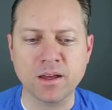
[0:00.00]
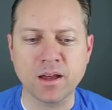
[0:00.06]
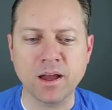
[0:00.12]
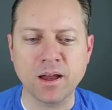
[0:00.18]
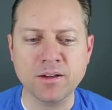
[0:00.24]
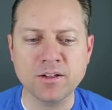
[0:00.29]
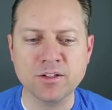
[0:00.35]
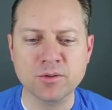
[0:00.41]

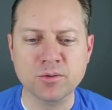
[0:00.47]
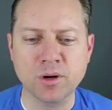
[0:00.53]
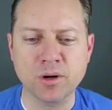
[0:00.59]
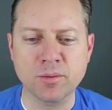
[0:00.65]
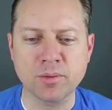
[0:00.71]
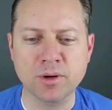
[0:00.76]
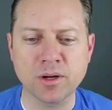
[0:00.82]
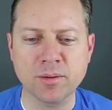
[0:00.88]
I just
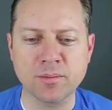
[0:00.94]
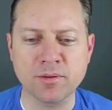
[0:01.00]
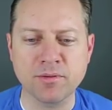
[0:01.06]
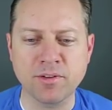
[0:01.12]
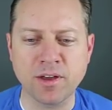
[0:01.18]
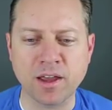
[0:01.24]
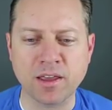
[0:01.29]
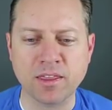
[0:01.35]
want to bring up the
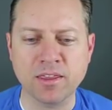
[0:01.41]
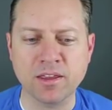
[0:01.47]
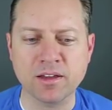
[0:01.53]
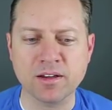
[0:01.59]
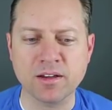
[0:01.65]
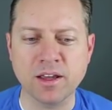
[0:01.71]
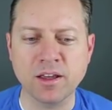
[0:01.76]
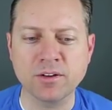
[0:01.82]
fact
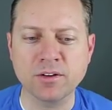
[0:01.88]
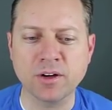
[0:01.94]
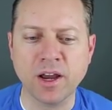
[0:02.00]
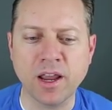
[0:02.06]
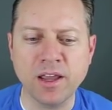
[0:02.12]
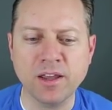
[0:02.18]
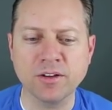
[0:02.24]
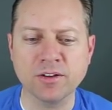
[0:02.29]
that Elder
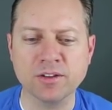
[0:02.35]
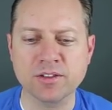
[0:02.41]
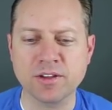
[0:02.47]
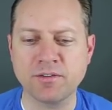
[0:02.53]
Hales,